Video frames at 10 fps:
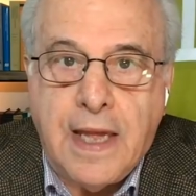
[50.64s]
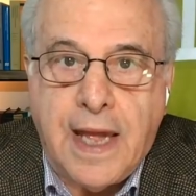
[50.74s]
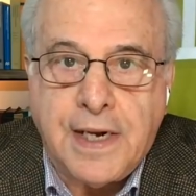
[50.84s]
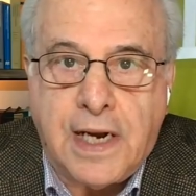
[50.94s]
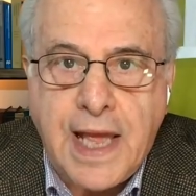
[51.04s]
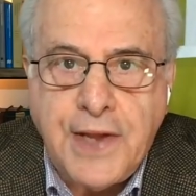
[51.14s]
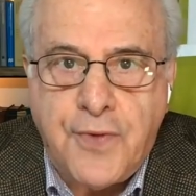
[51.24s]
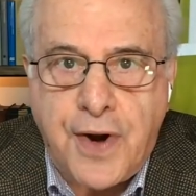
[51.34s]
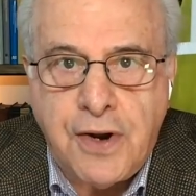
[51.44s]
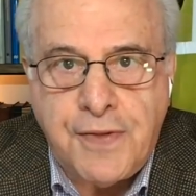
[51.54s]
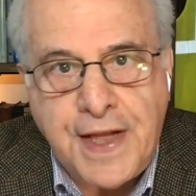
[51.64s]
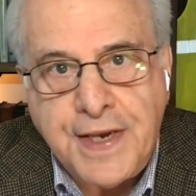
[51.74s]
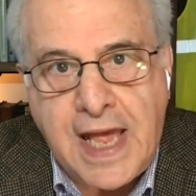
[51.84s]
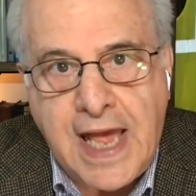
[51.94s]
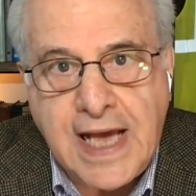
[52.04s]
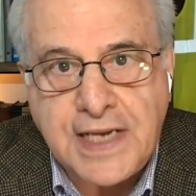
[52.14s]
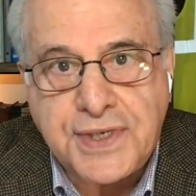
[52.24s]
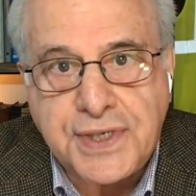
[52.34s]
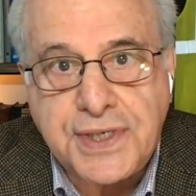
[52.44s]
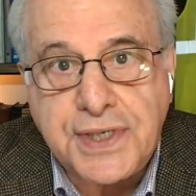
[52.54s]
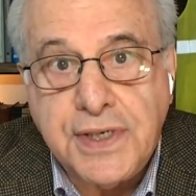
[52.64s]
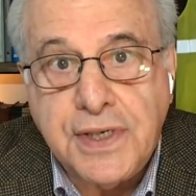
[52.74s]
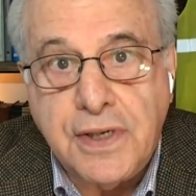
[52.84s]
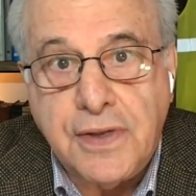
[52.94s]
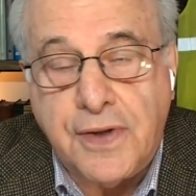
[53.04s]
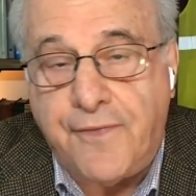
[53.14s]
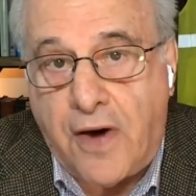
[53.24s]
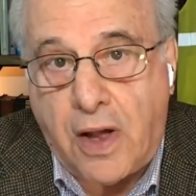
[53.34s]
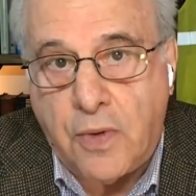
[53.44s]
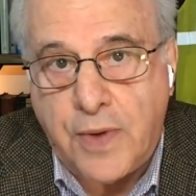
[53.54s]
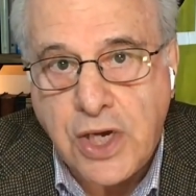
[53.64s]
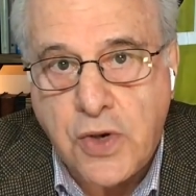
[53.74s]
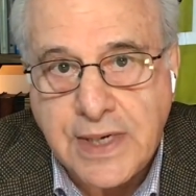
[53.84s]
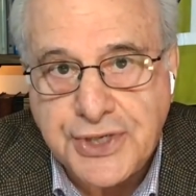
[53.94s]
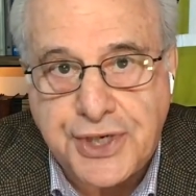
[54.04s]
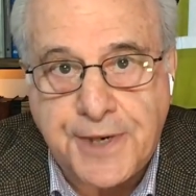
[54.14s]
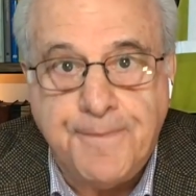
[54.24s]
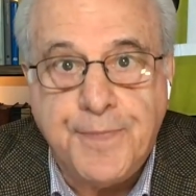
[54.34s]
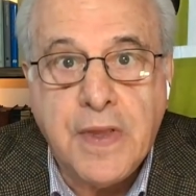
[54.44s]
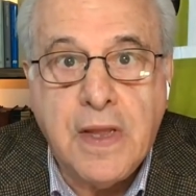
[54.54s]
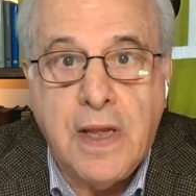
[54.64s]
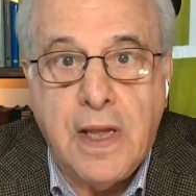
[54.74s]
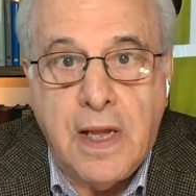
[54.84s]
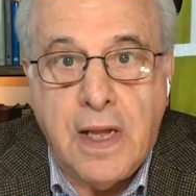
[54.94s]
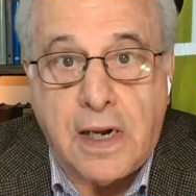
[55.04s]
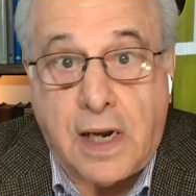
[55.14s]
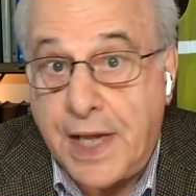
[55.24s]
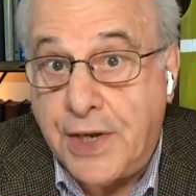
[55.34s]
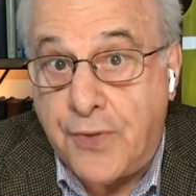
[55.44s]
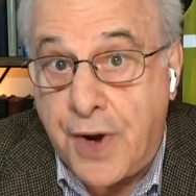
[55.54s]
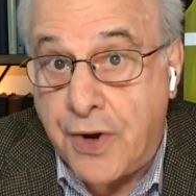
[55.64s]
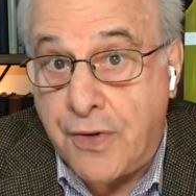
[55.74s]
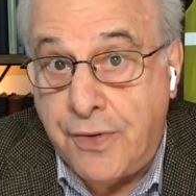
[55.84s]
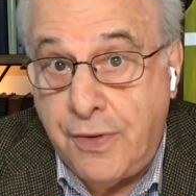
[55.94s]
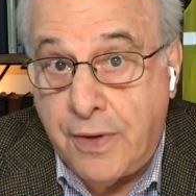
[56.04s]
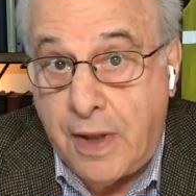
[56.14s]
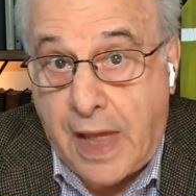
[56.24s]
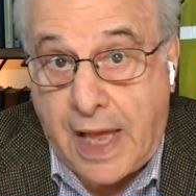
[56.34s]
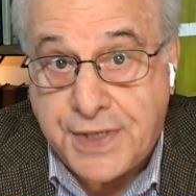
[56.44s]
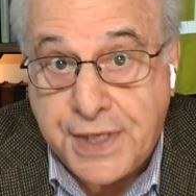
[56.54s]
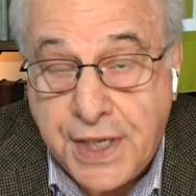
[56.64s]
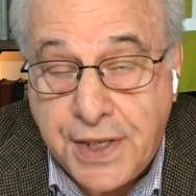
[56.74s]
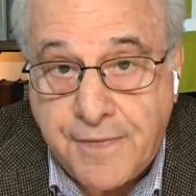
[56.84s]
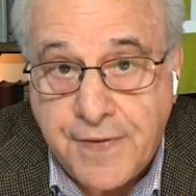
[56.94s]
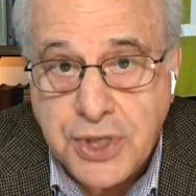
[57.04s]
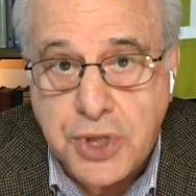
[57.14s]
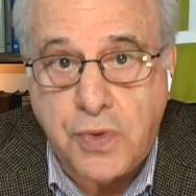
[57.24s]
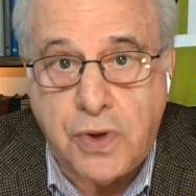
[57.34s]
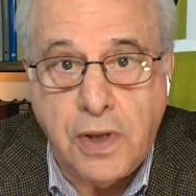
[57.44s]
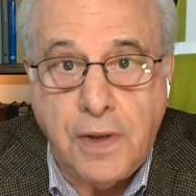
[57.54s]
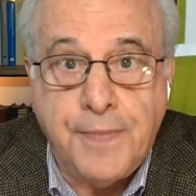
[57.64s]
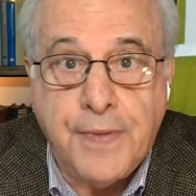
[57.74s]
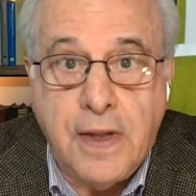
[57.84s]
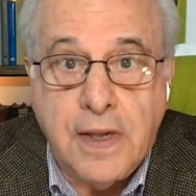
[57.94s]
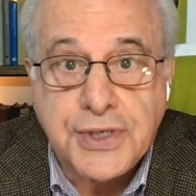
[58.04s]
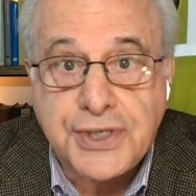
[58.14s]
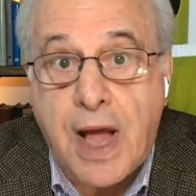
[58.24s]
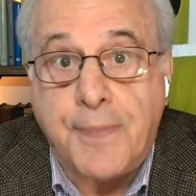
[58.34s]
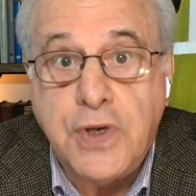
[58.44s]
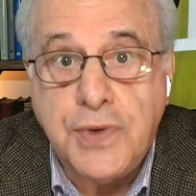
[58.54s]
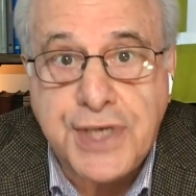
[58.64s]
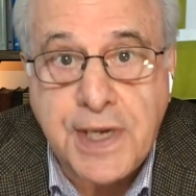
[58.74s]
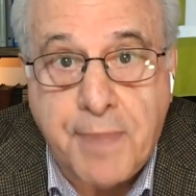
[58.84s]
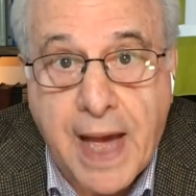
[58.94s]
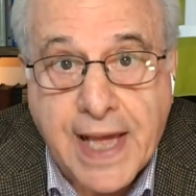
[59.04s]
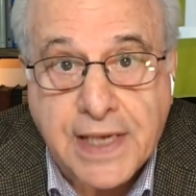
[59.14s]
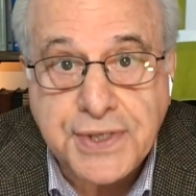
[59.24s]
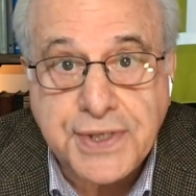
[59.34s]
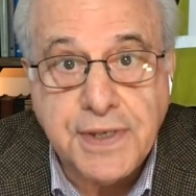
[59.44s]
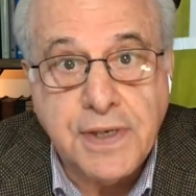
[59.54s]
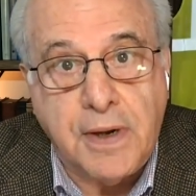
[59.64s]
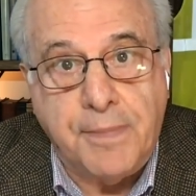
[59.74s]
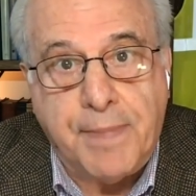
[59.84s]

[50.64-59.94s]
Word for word: And Glade Runner then asks the following question Glade Runner, as an individual, stopped using banks uh,